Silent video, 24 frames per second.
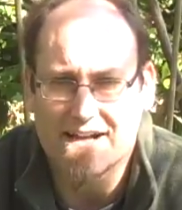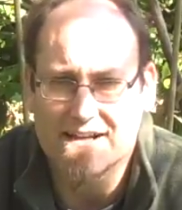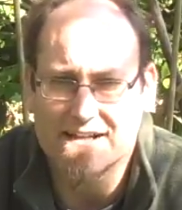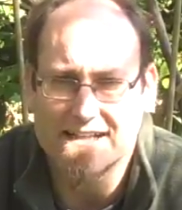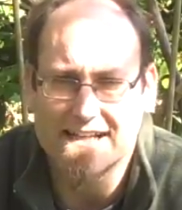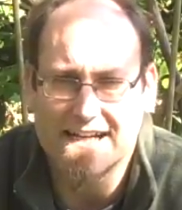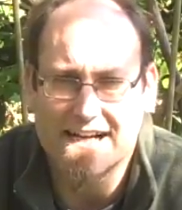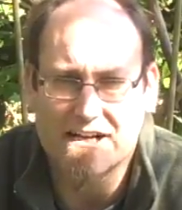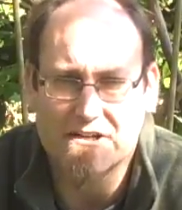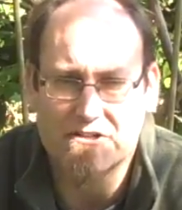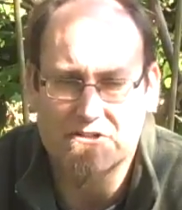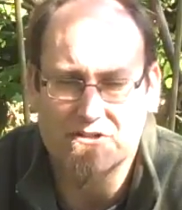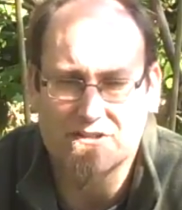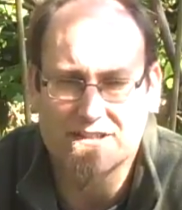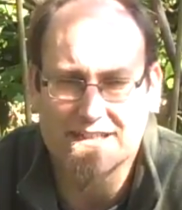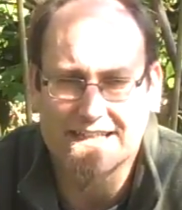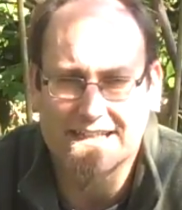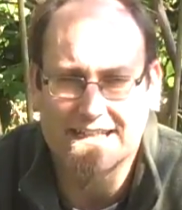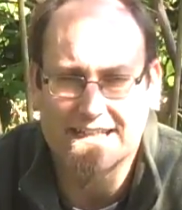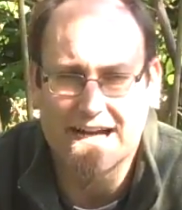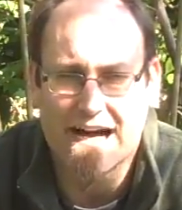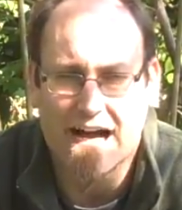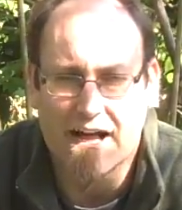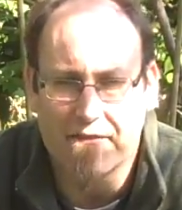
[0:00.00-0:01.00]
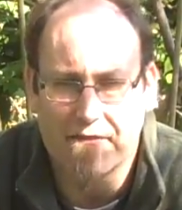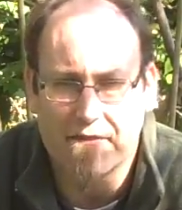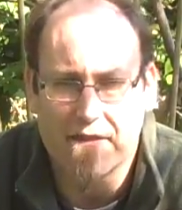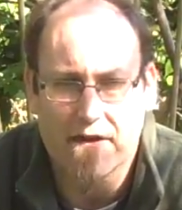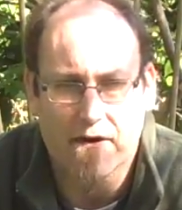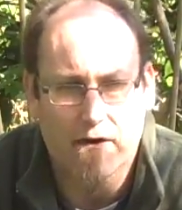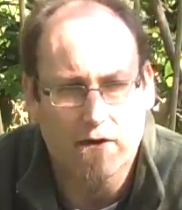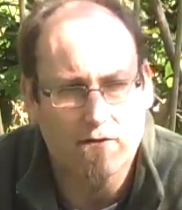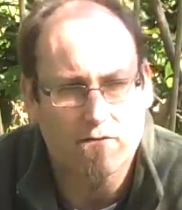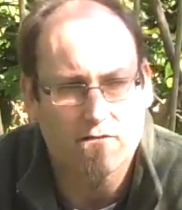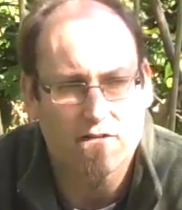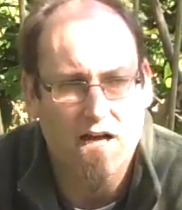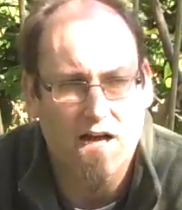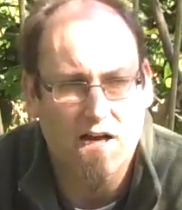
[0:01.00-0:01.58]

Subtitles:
how you actually got there,